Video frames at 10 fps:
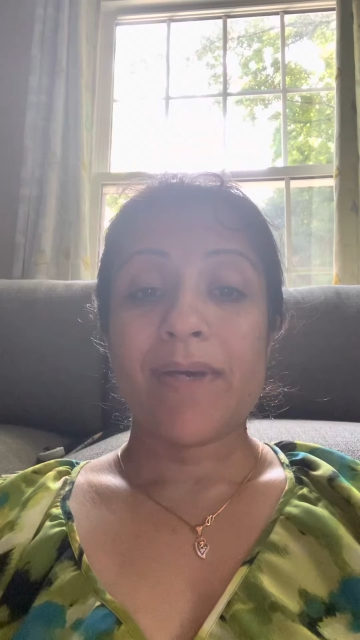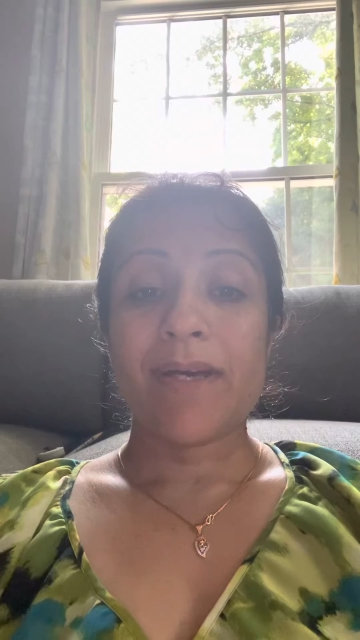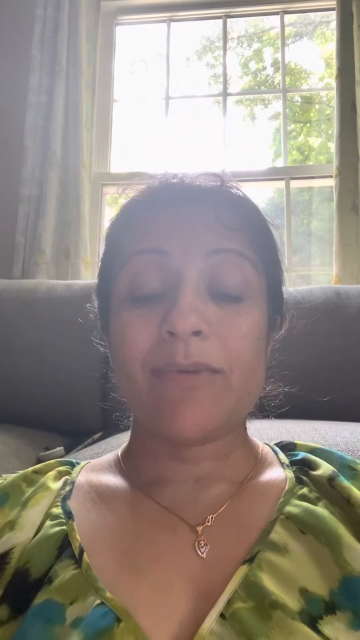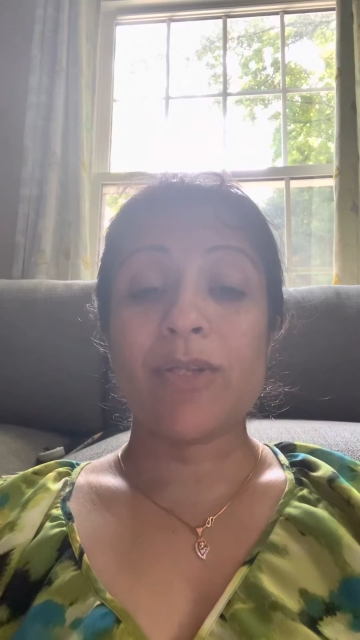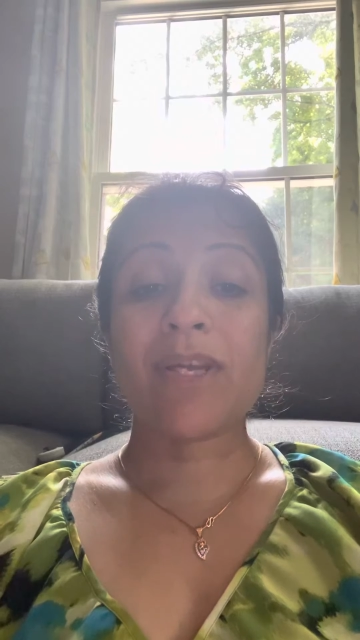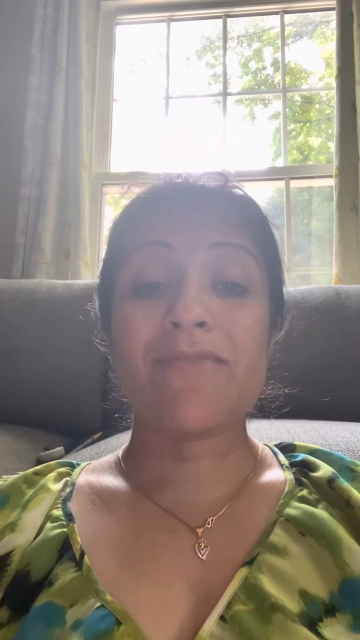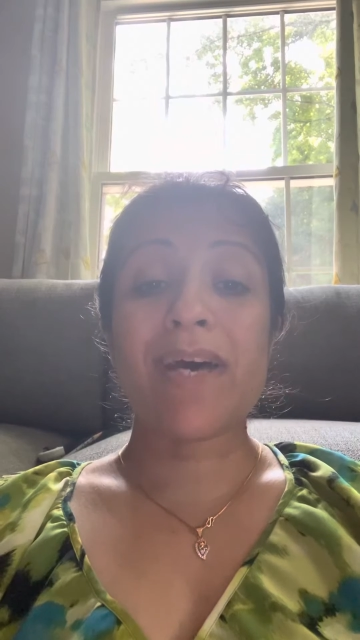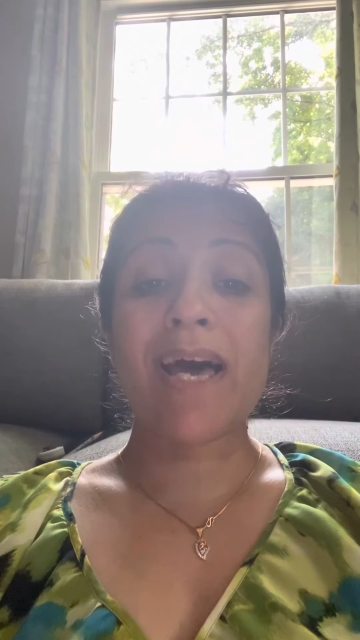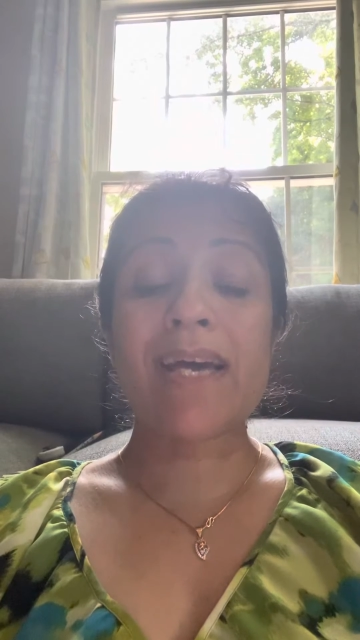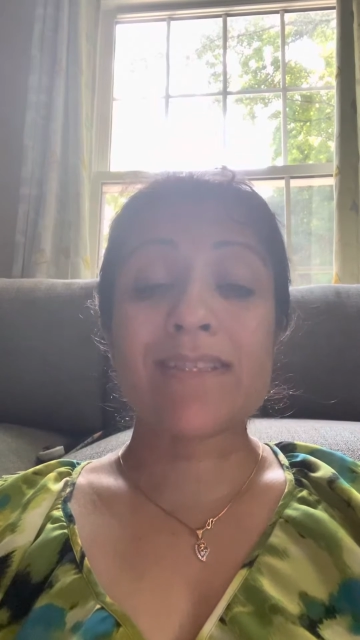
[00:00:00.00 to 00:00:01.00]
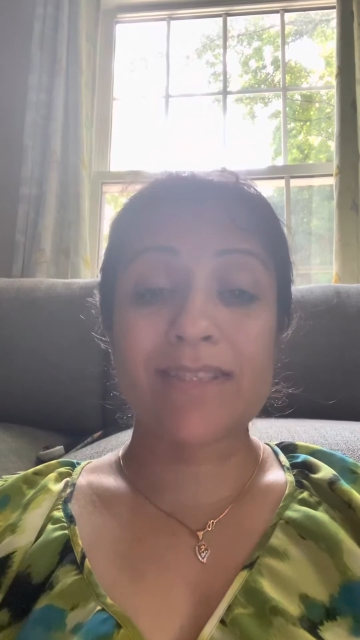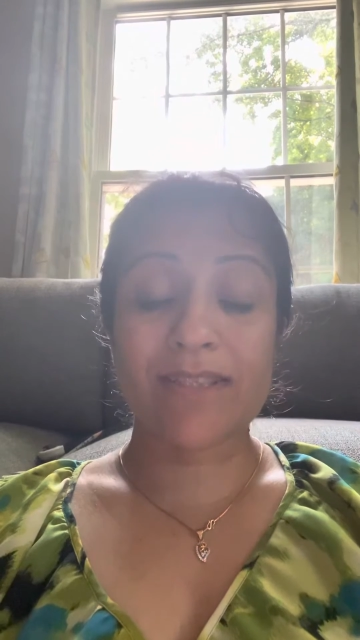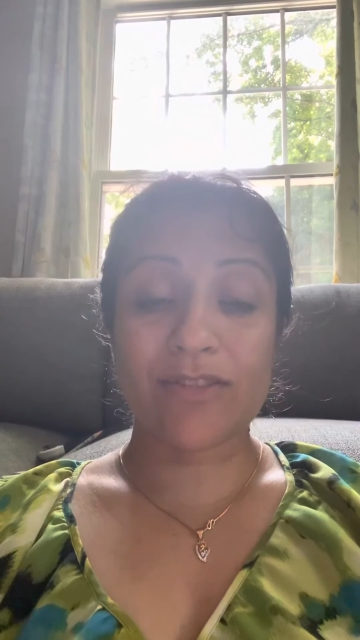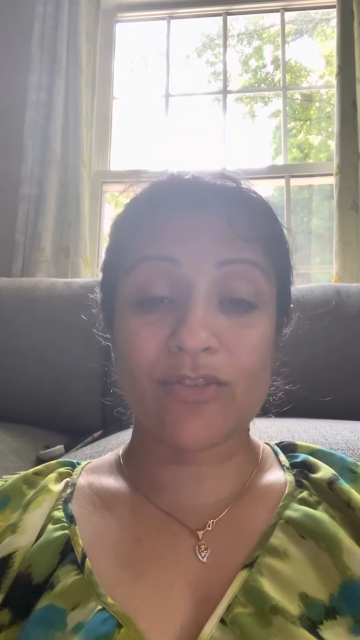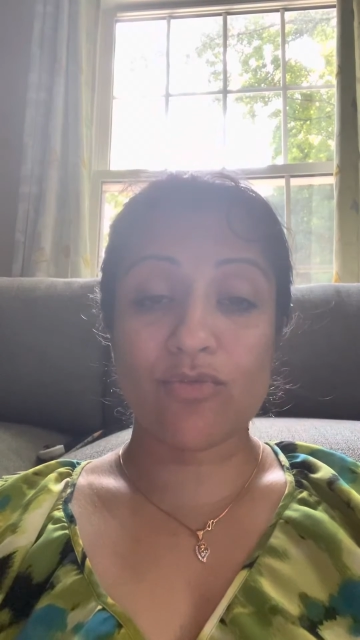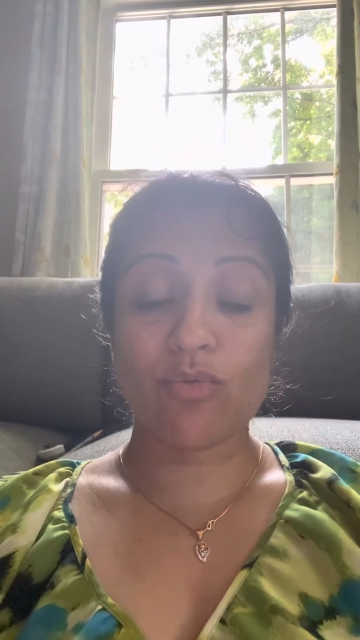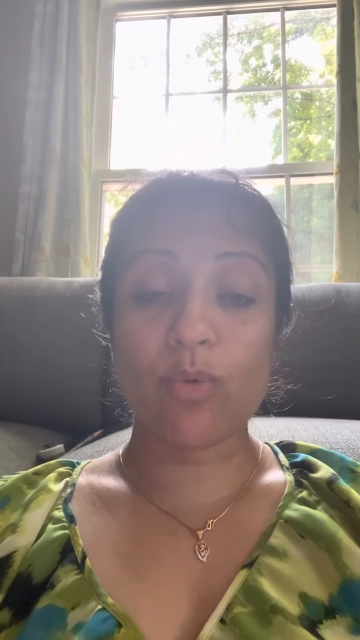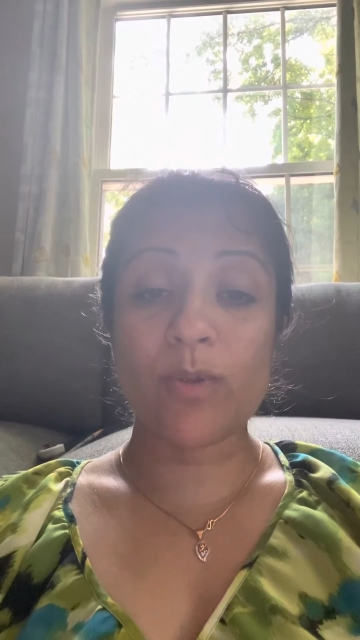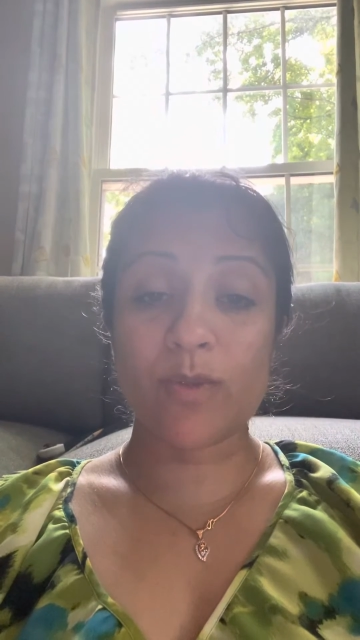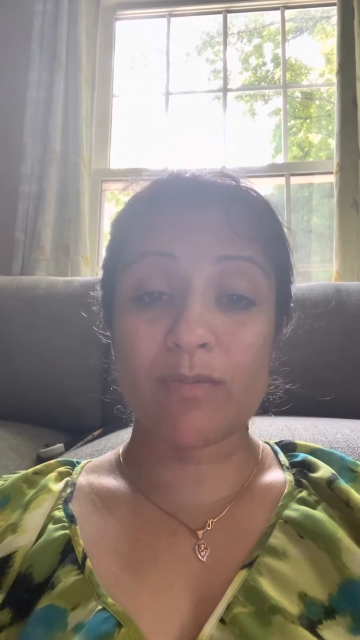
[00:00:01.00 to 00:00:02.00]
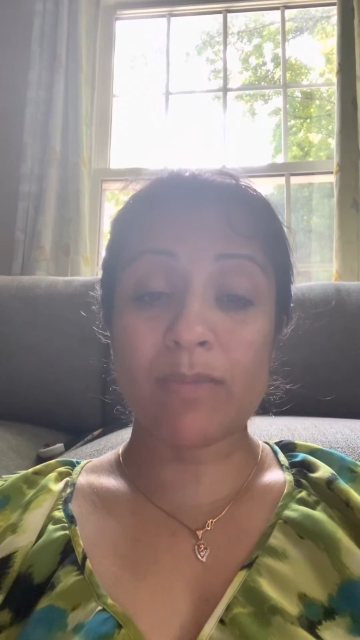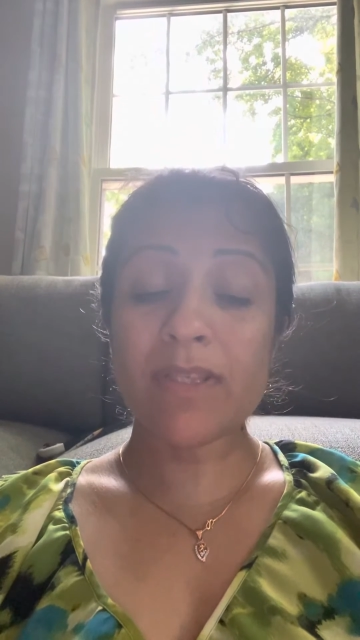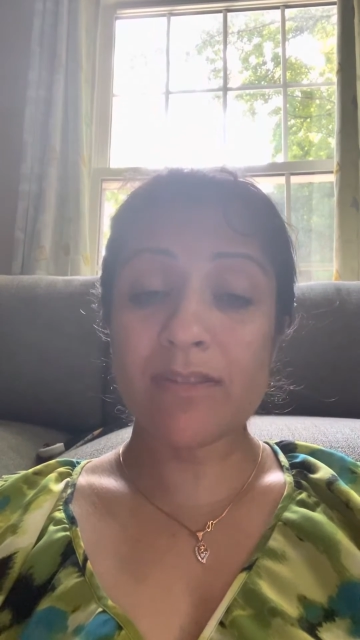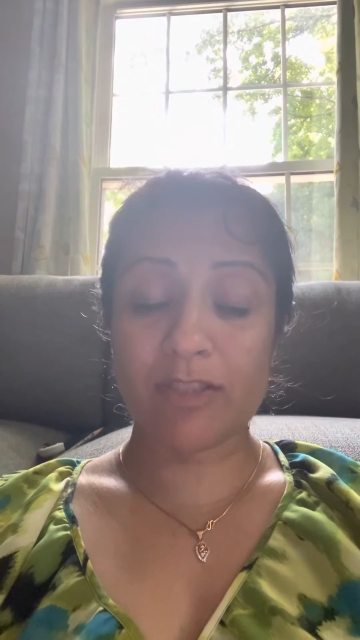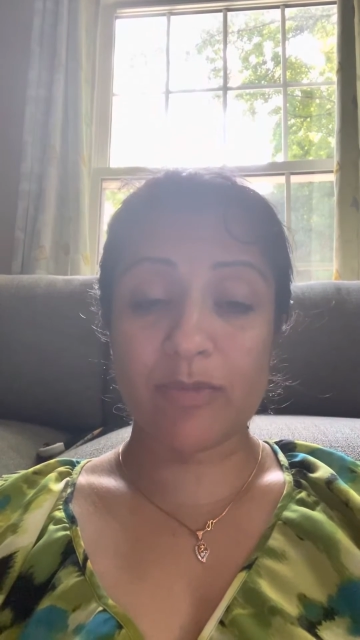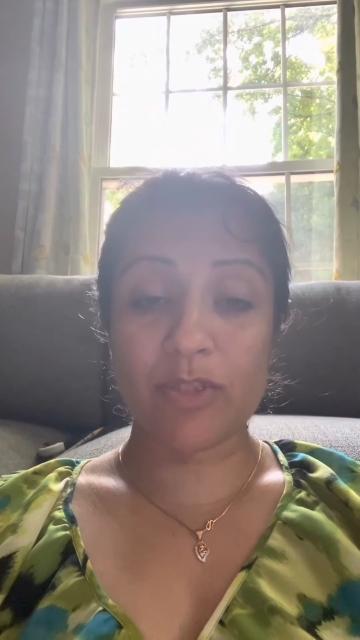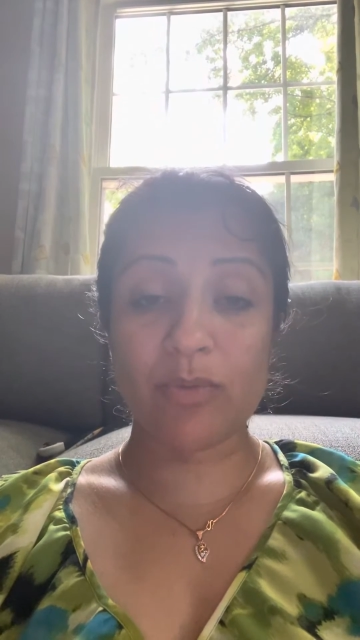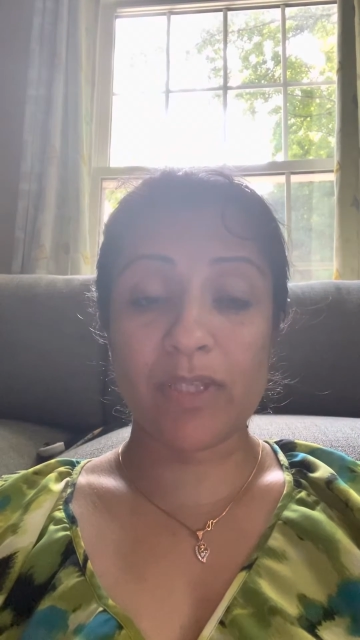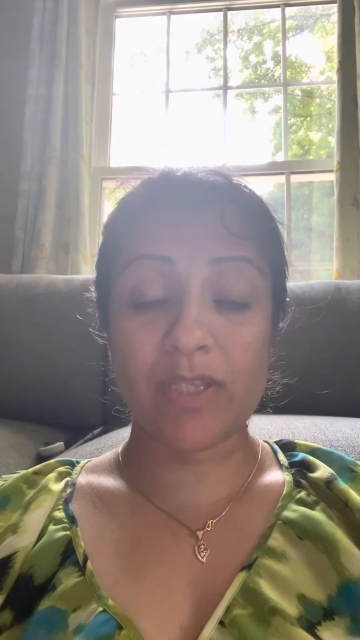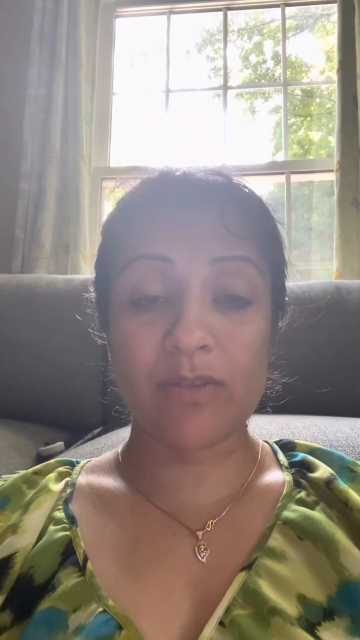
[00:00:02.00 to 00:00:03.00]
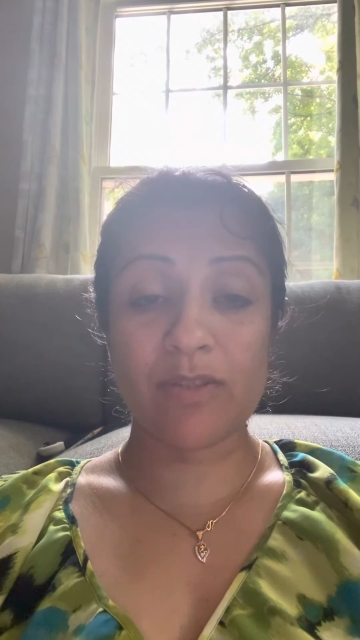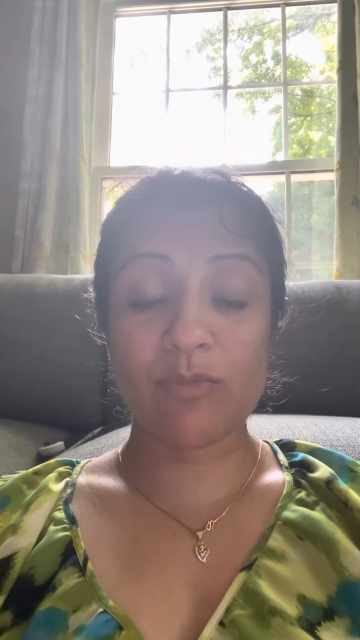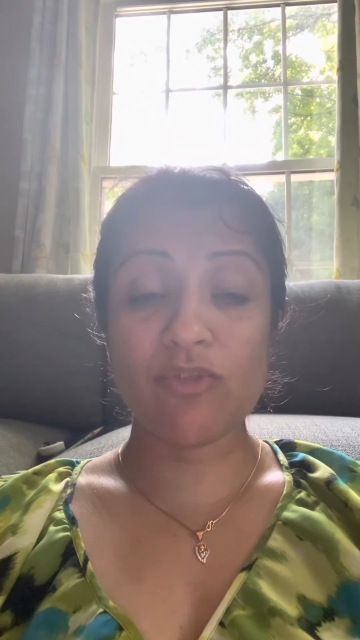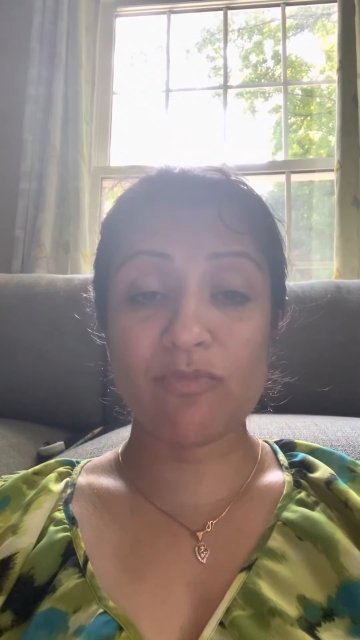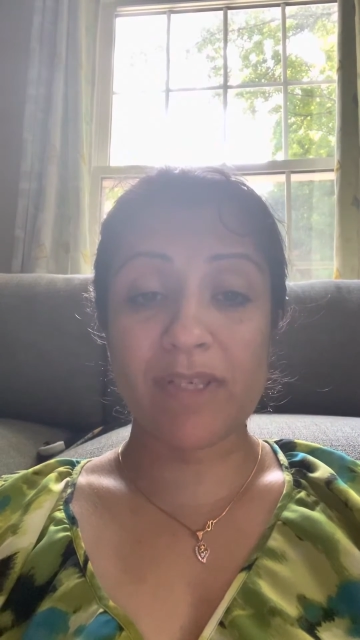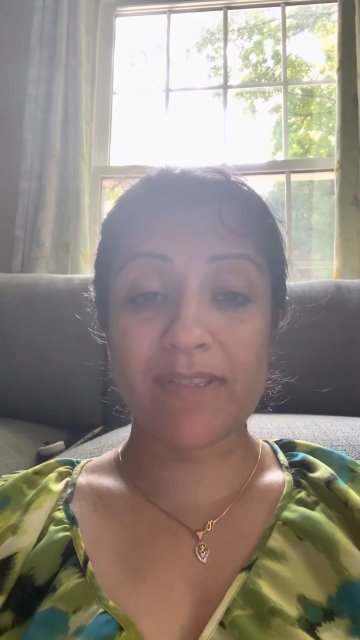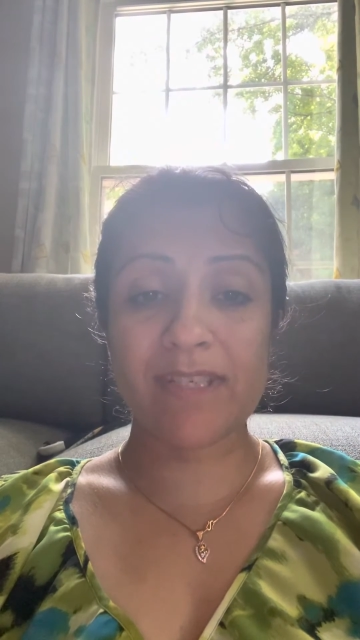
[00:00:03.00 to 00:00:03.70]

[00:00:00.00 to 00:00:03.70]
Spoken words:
we don't have access to all those muscles with doing these movements.